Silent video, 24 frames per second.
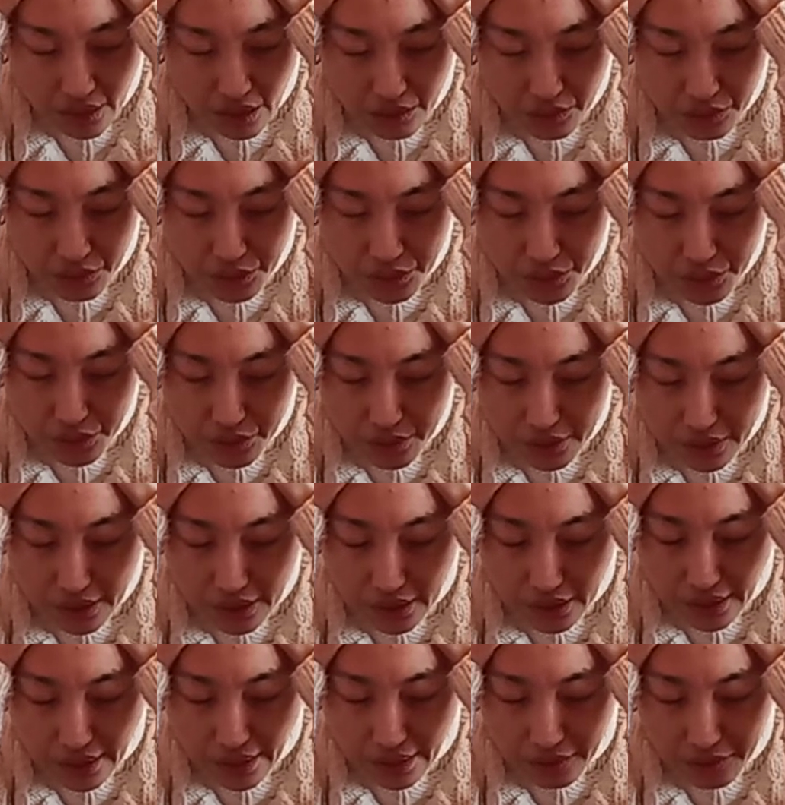
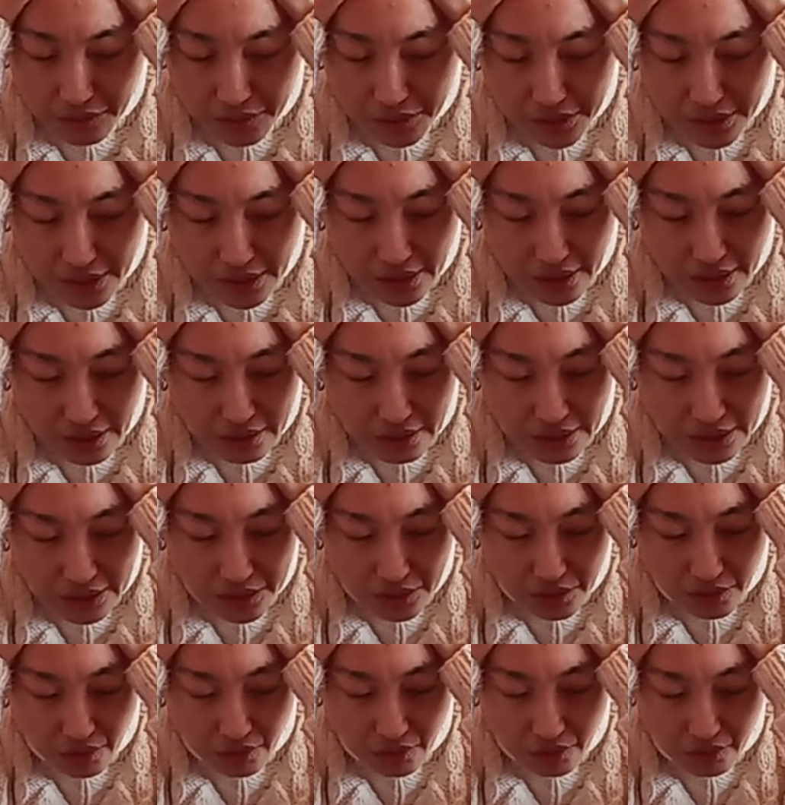usually energy healing
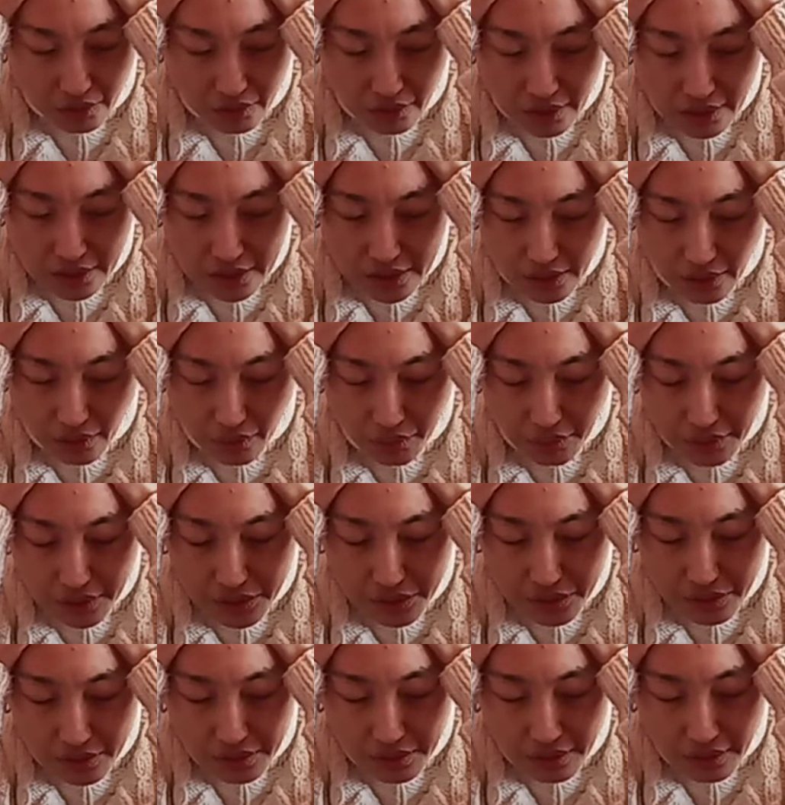circle is always
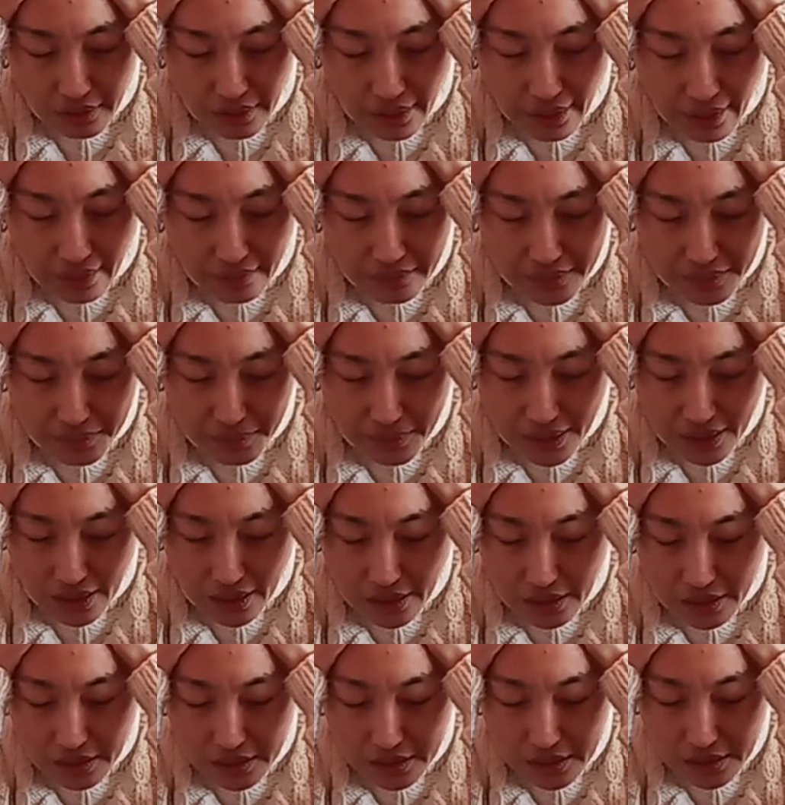to the left
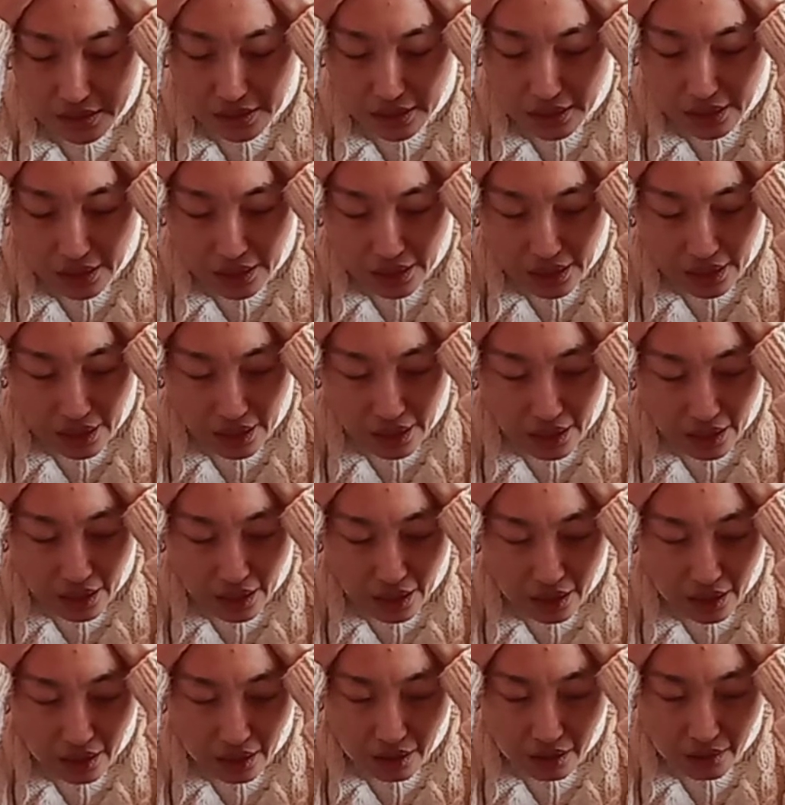because
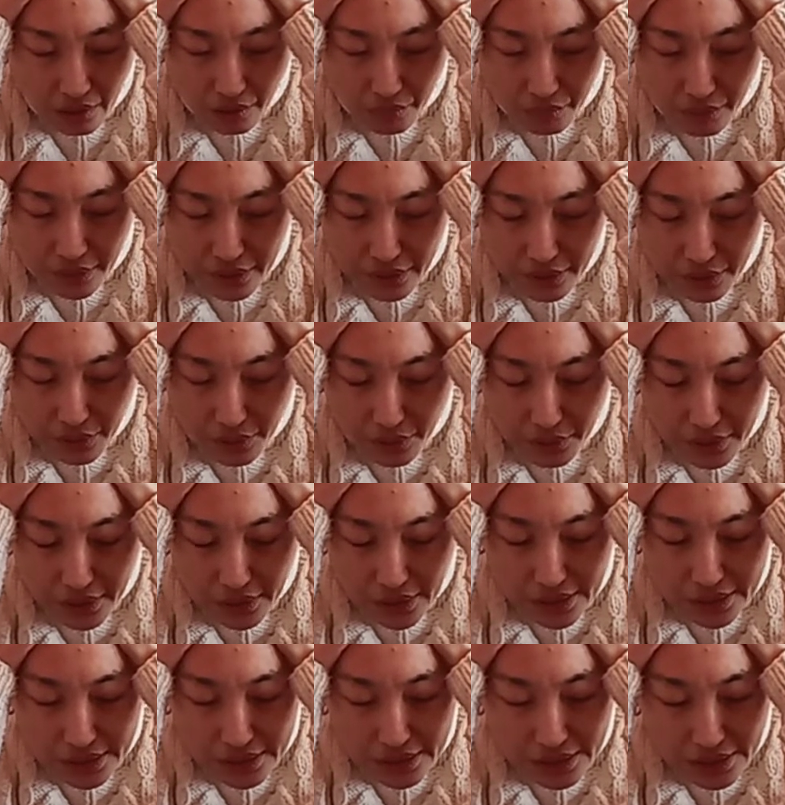when you
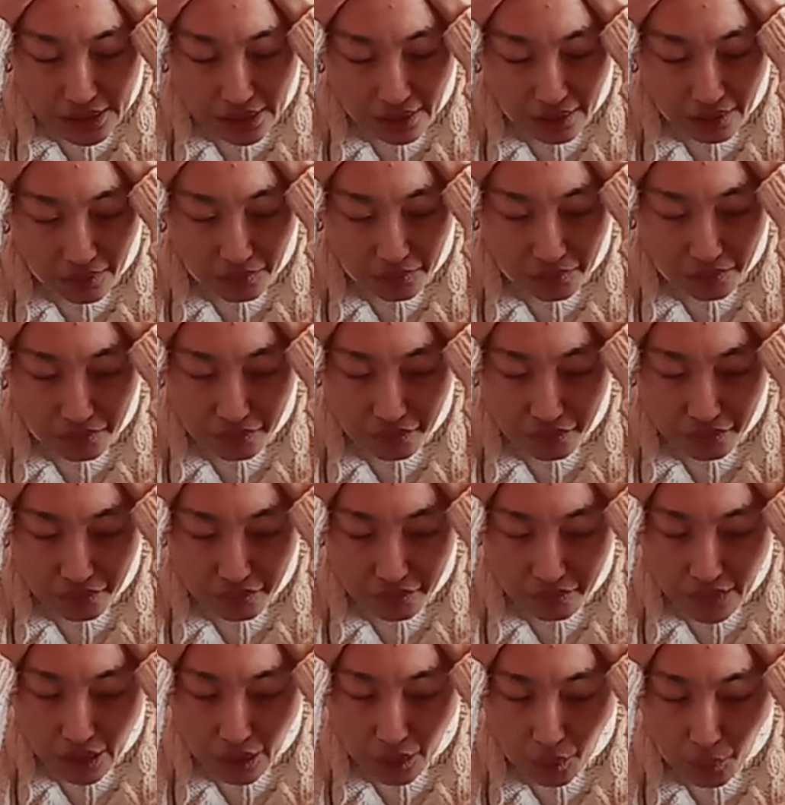notice,
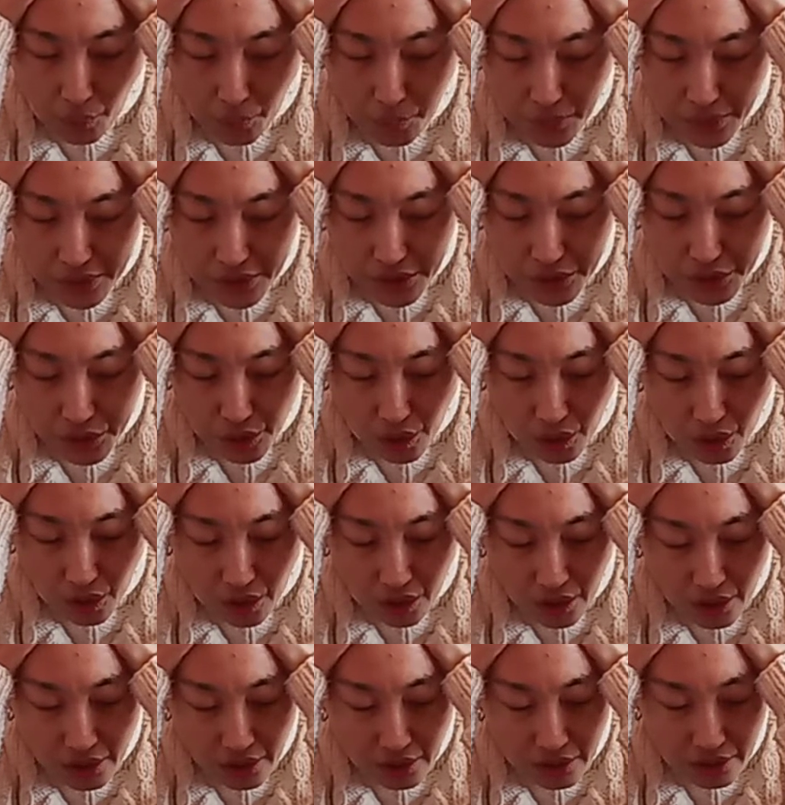open the
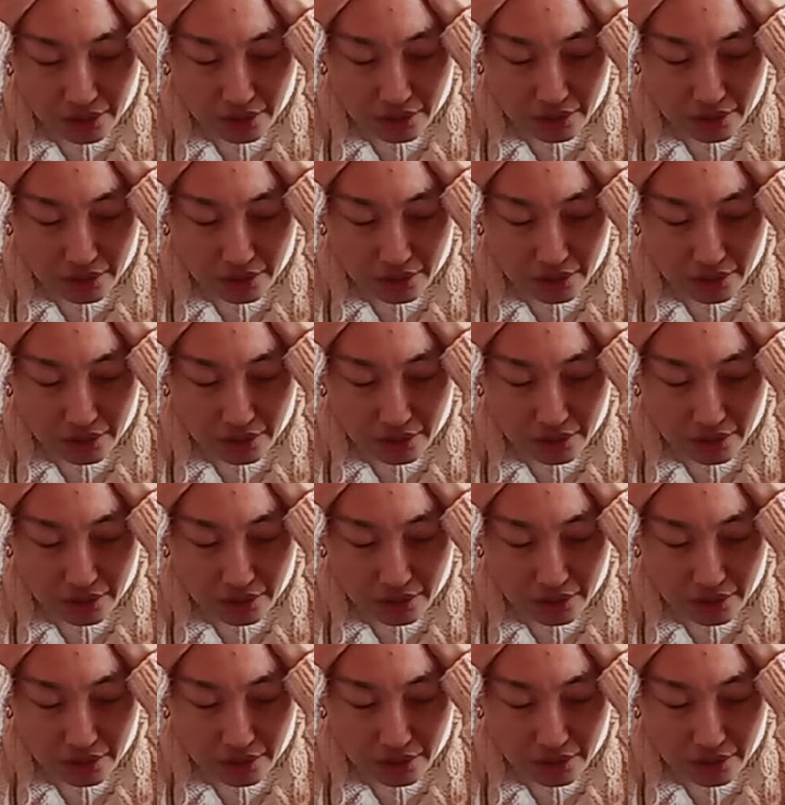jar,